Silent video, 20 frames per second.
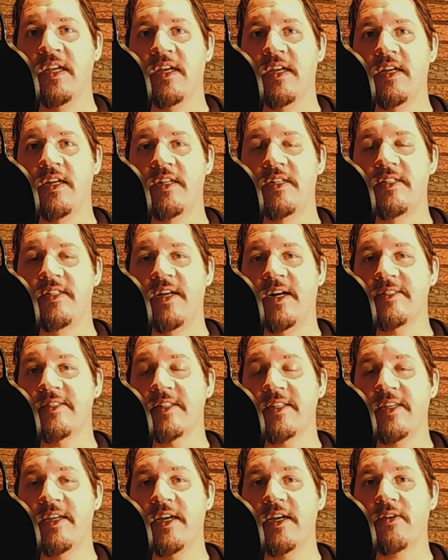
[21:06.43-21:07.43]
Doesn't
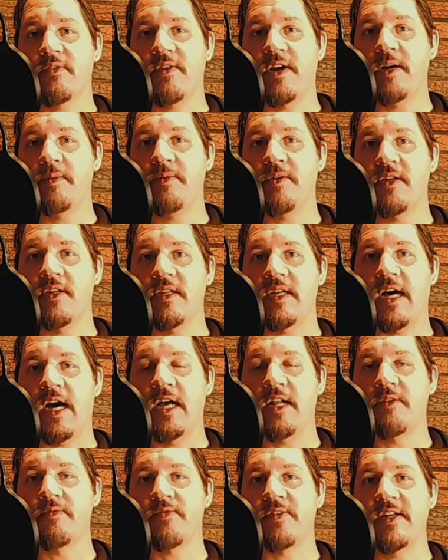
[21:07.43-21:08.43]
kick Rebel out
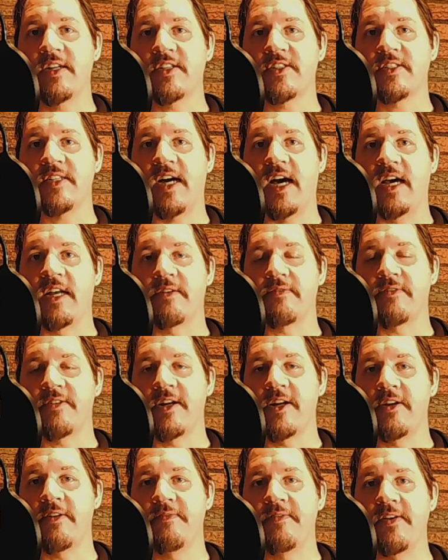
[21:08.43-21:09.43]
of ringside for
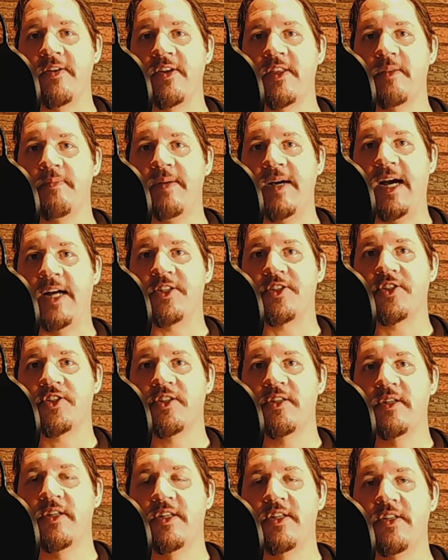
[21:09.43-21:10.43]
interfering in the match.
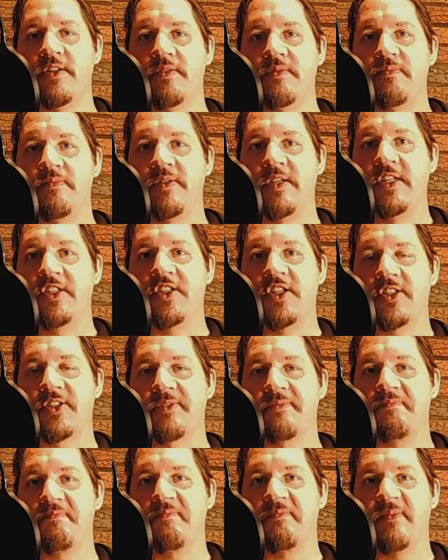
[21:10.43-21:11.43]
He just
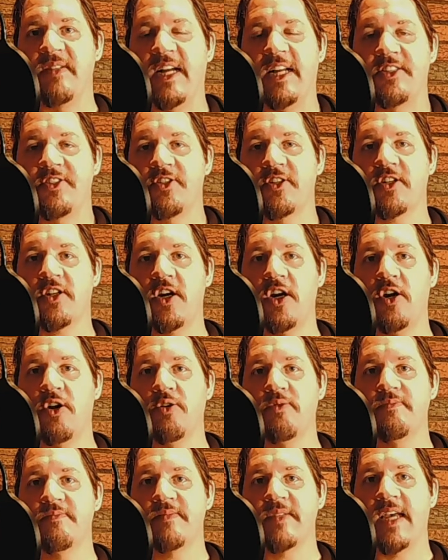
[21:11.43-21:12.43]
lets her
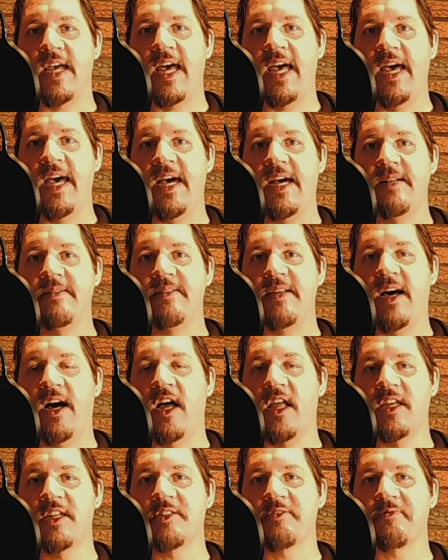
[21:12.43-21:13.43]
go, and all
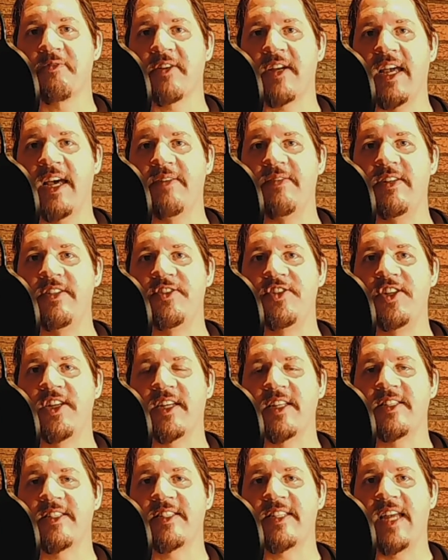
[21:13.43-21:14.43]
is forgiven. She can
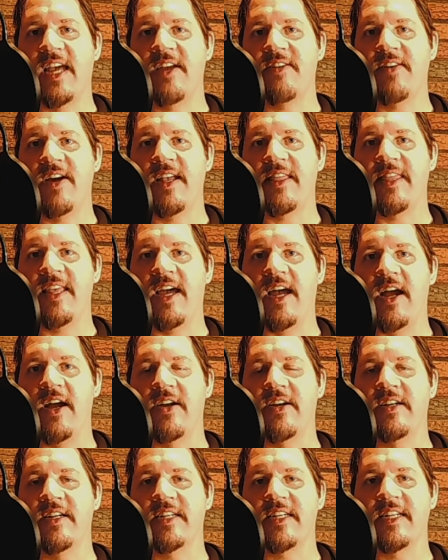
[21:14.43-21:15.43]
stay right there
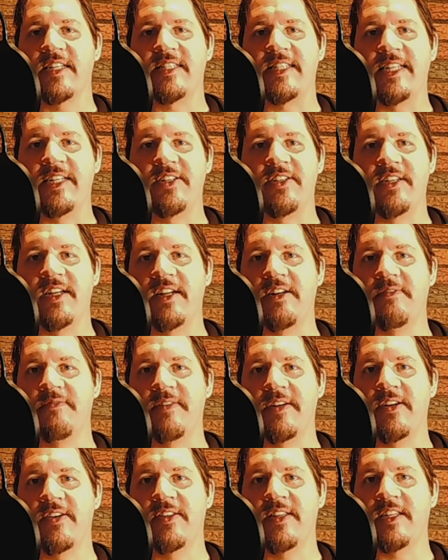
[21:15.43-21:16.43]
and continue to
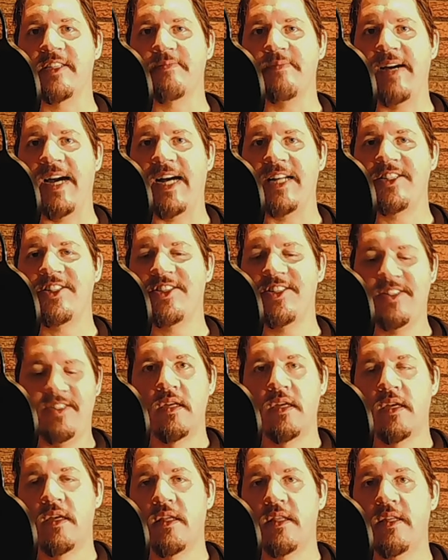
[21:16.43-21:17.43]
interfere in this match.
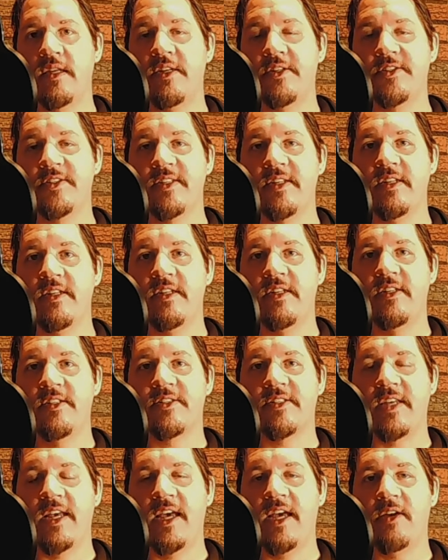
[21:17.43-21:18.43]
This is
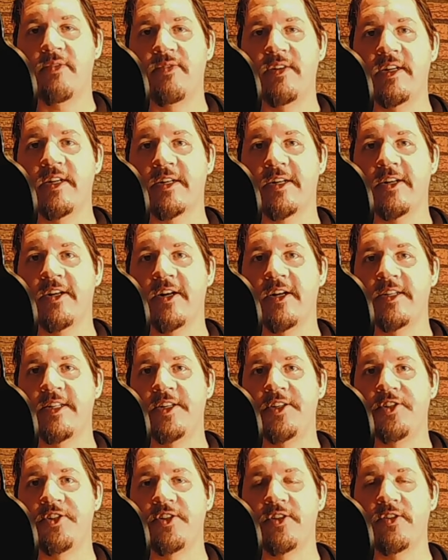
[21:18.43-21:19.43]
a reoccurring
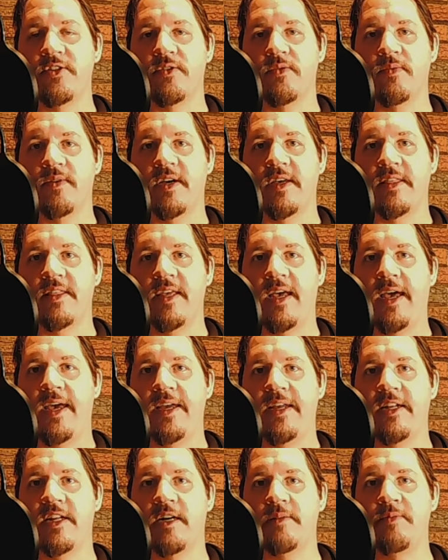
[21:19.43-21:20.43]
issue with
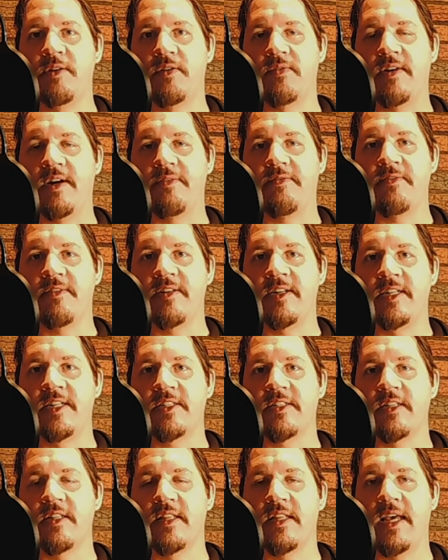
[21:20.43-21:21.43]
AEW referees.
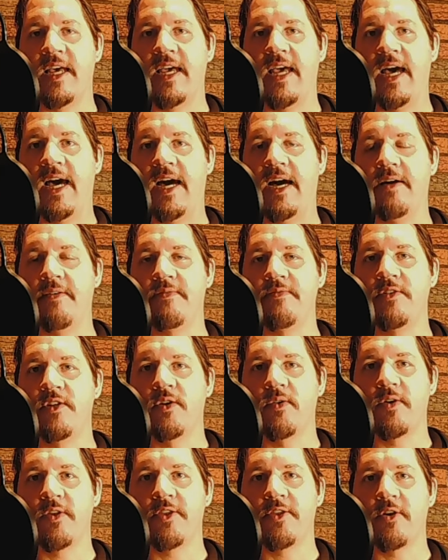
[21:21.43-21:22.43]
They have no
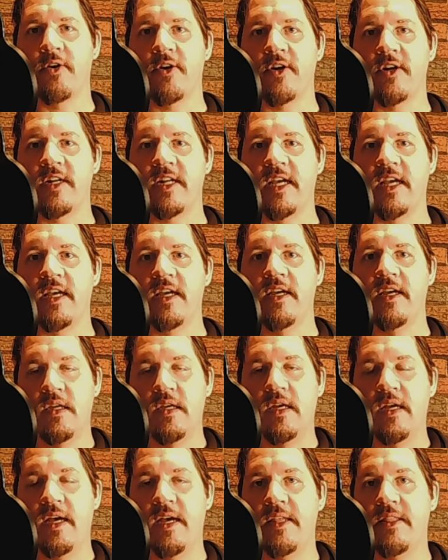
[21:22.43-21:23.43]
authority,
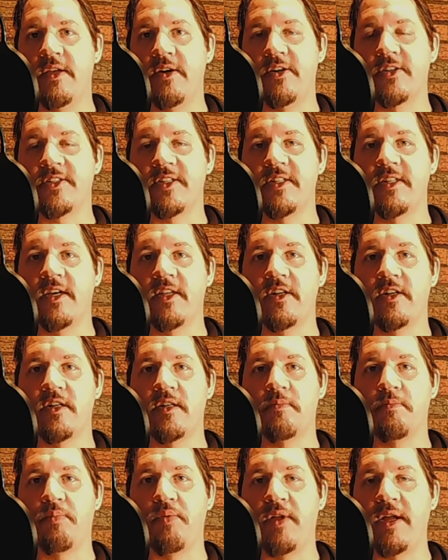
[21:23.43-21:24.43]
and there's another
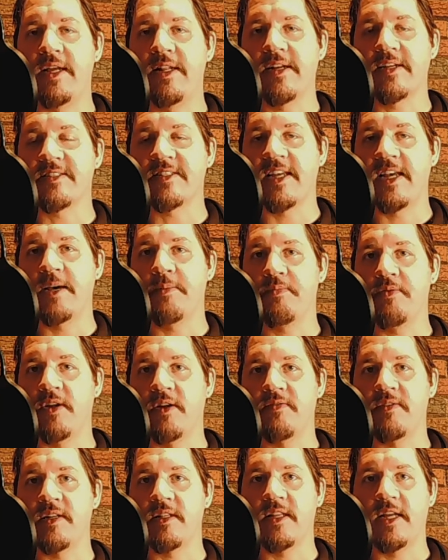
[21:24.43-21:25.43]
blatant example of
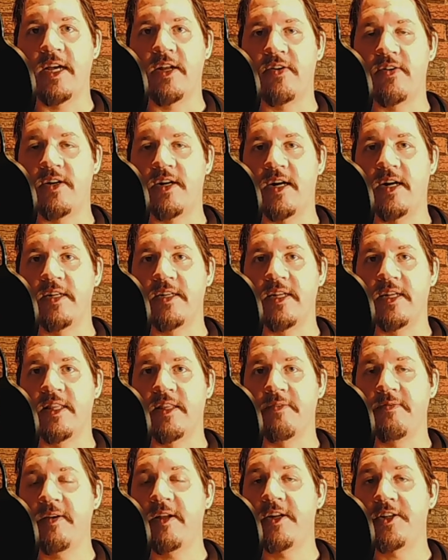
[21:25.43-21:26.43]
it later on in the
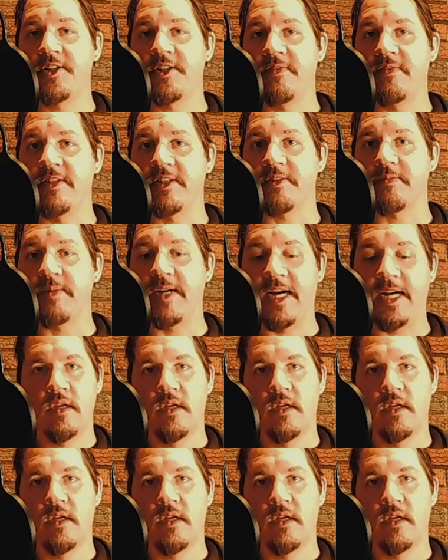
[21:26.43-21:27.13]
finish of this match.